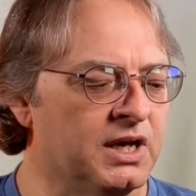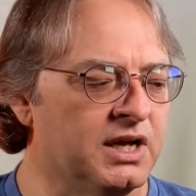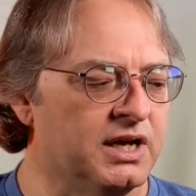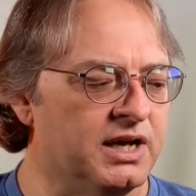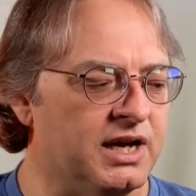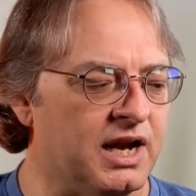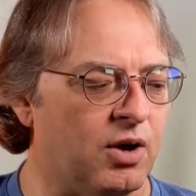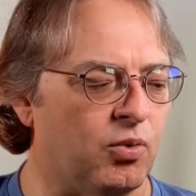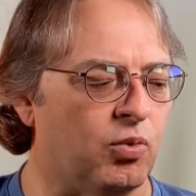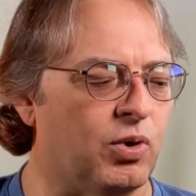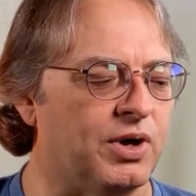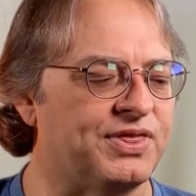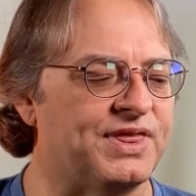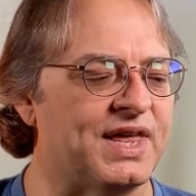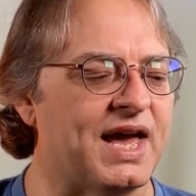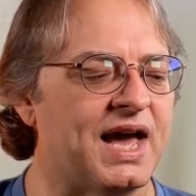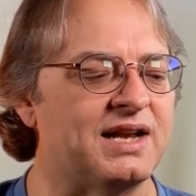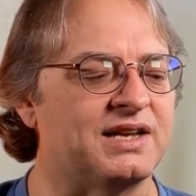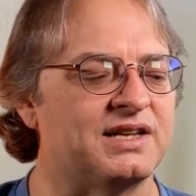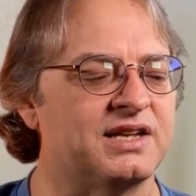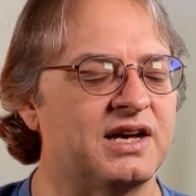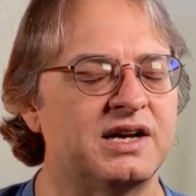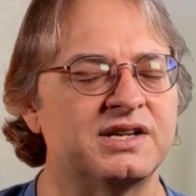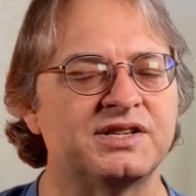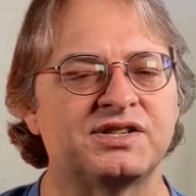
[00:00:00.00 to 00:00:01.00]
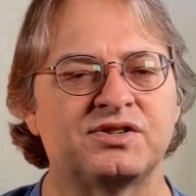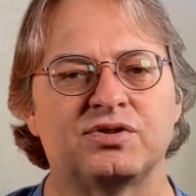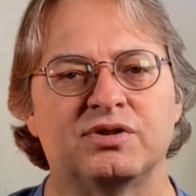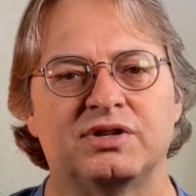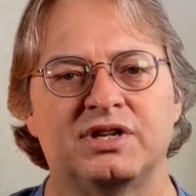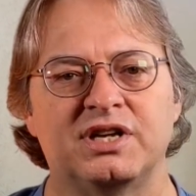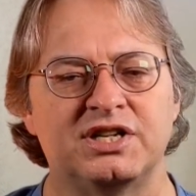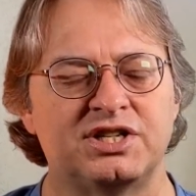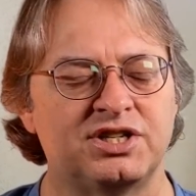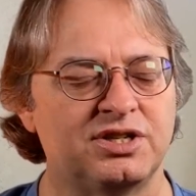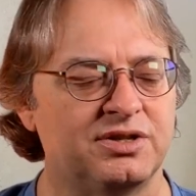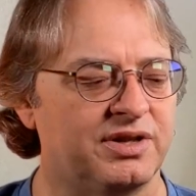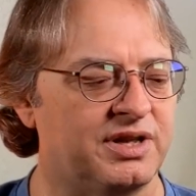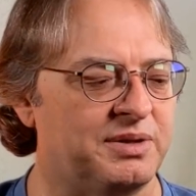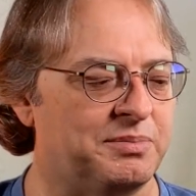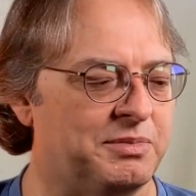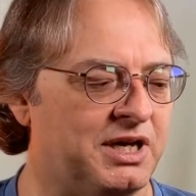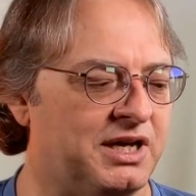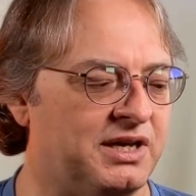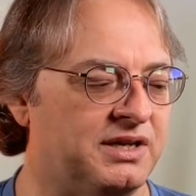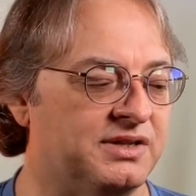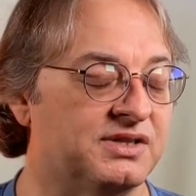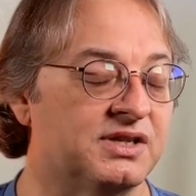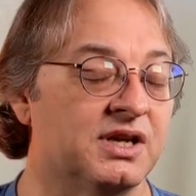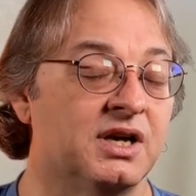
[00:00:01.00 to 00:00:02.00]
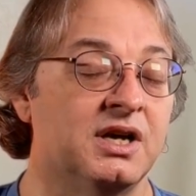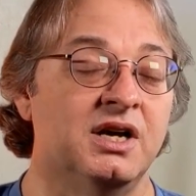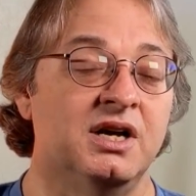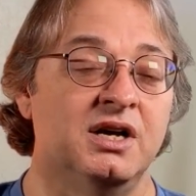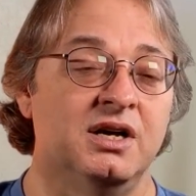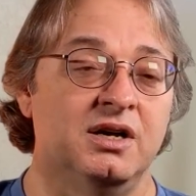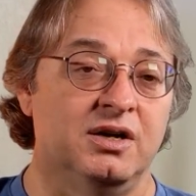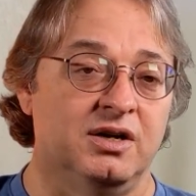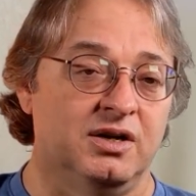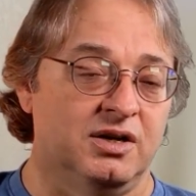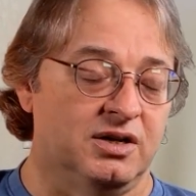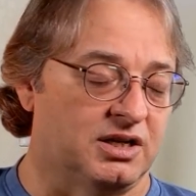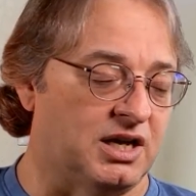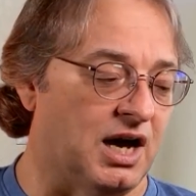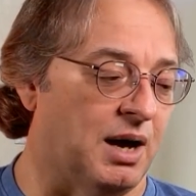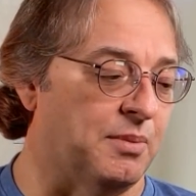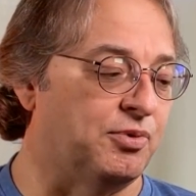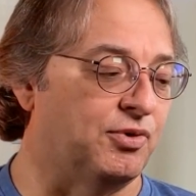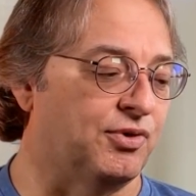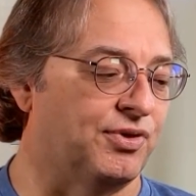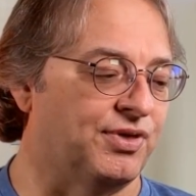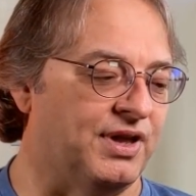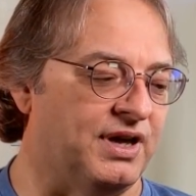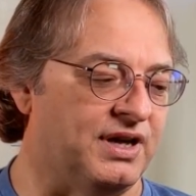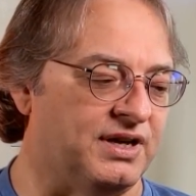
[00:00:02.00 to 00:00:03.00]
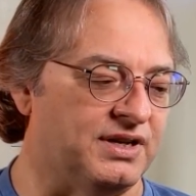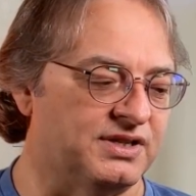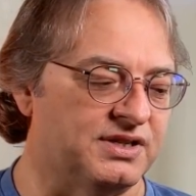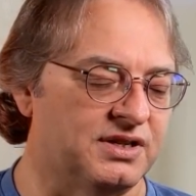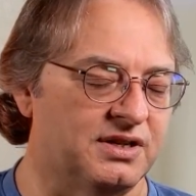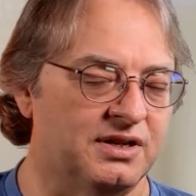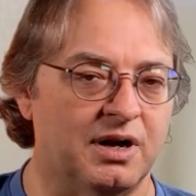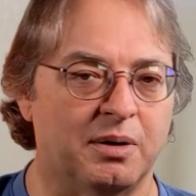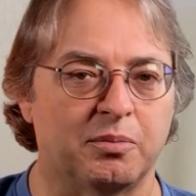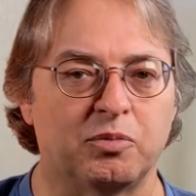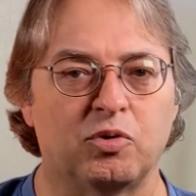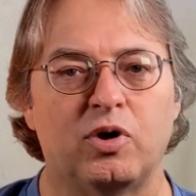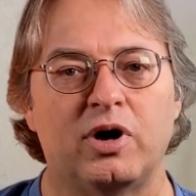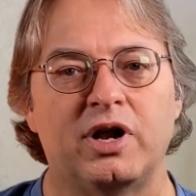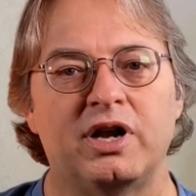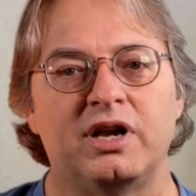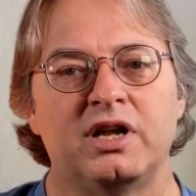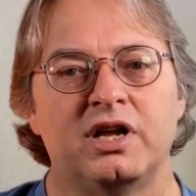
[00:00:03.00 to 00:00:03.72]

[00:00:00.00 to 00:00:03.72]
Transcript: Now, what that does traditionally means a couple things. Number one,